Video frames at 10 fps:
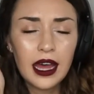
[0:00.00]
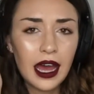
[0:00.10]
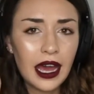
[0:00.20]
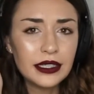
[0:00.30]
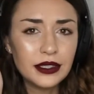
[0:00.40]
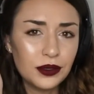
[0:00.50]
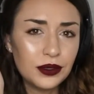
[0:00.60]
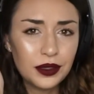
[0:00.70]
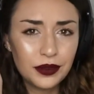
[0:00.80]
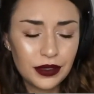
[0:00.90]
I don't
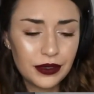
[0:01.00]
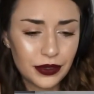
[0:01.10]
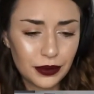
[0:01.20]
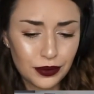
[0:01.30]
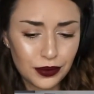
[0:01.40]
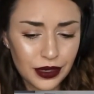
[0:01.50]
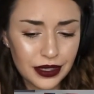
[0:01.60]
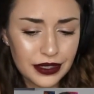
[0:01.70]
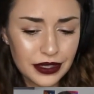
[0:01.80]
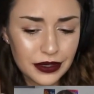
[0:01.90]
know if those
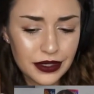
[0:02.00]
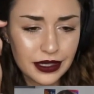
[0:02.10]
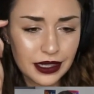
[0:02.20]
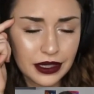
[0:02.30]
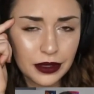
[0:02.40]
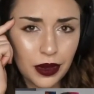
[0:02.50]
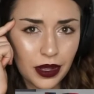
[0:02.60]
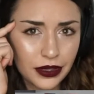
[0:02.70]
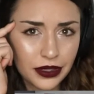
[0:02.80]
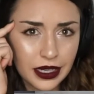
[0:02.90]
awards are still on the wall
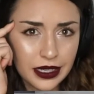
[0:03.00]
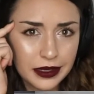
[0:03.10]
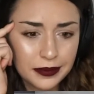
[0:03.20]
or not.